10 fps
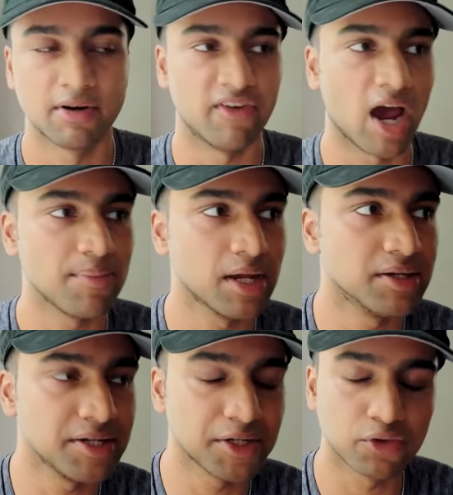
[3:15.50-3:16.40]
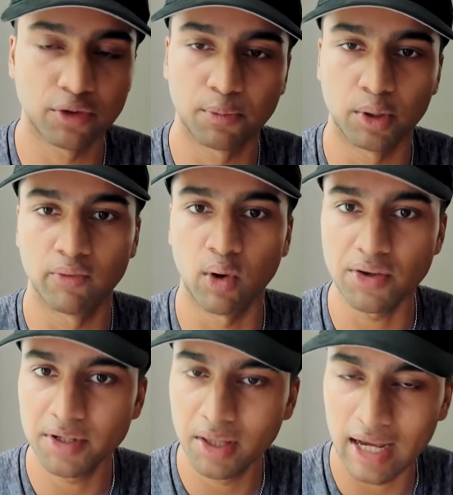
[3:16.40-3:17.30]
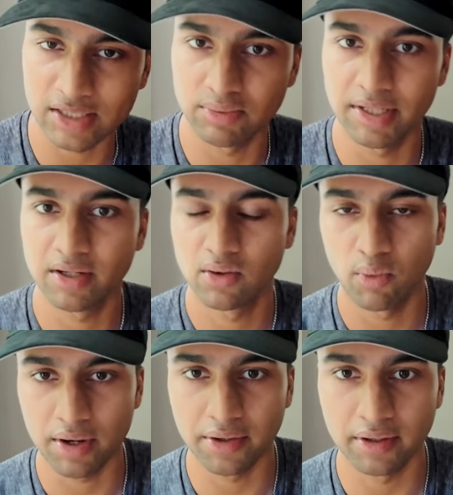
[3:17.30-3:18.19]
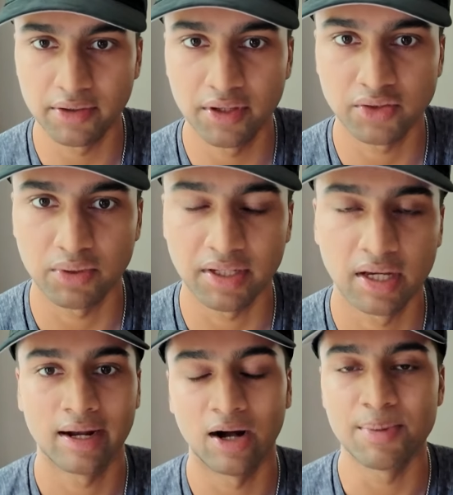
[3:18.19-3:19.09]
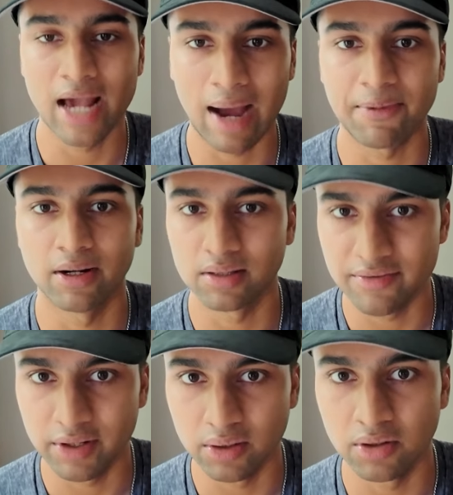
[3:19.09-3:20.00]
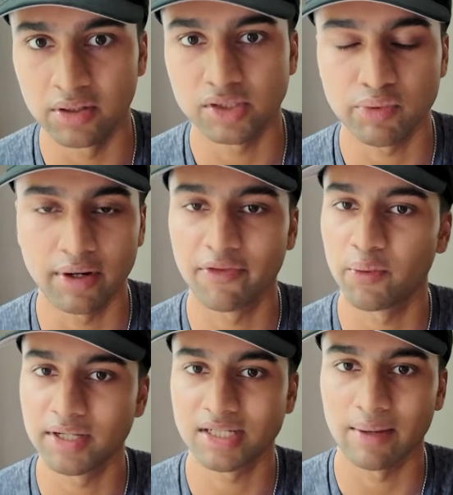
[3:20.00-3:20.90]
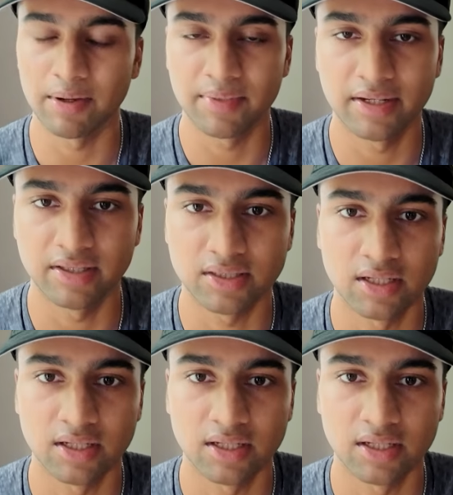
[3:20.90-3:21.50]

Provide me a detailed report of what you did last week, what you're going to do this week, and I'll be happy and I'll leave you alone. So we don't have to waste time on meetings.